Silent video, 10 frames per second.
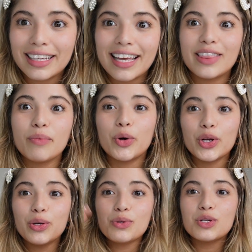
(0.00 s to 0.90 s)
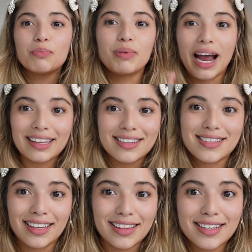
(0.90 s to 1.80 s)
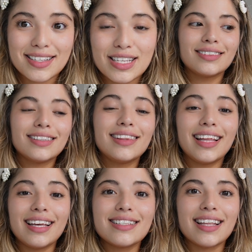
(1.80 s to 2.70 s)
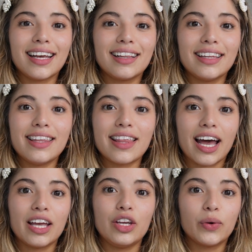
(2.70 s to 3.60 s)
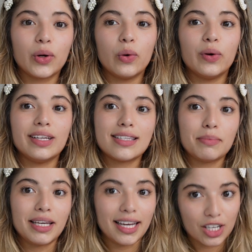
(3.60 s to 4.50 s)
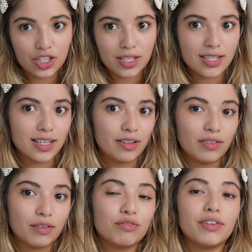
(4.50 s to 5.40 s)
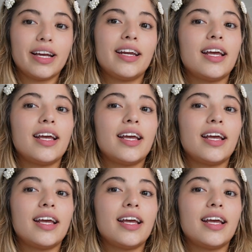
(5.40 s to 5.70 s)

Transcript: And the more you start practicing this, the less likely that you're going to be anxious and afraid.